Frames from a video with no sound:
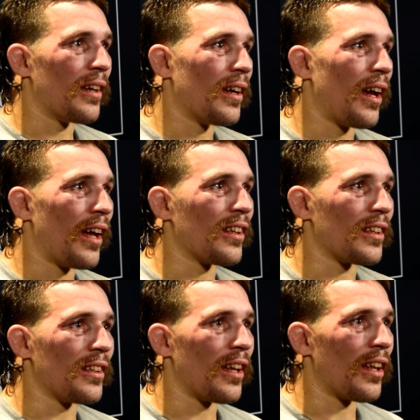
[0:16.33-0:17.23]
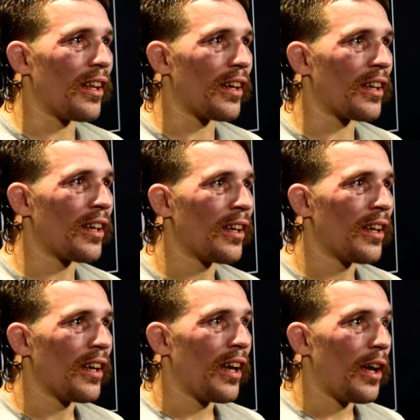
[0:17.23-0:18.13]
Alan, like,
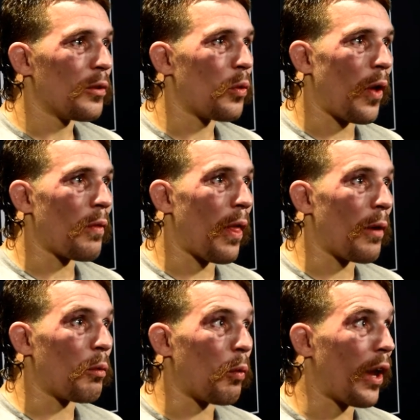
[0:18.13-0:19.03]
when